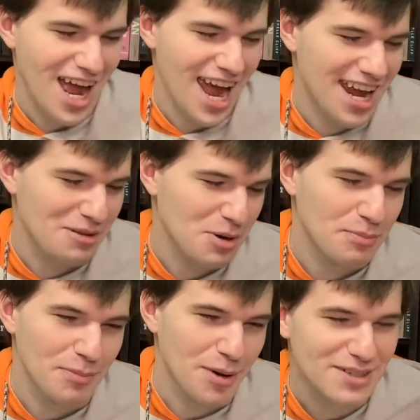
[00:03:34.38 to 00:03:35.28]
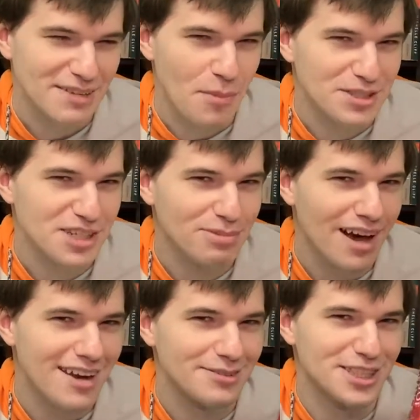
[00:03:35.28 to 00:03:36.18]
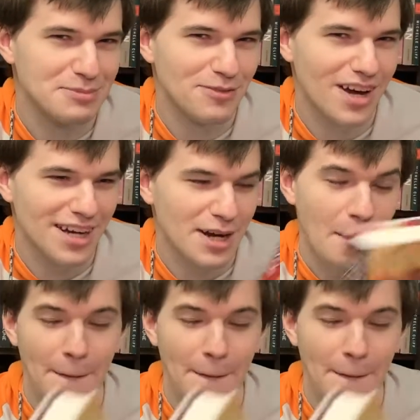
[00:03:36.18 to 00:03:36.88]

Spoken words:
And I remember most of the plot, so I should be fine.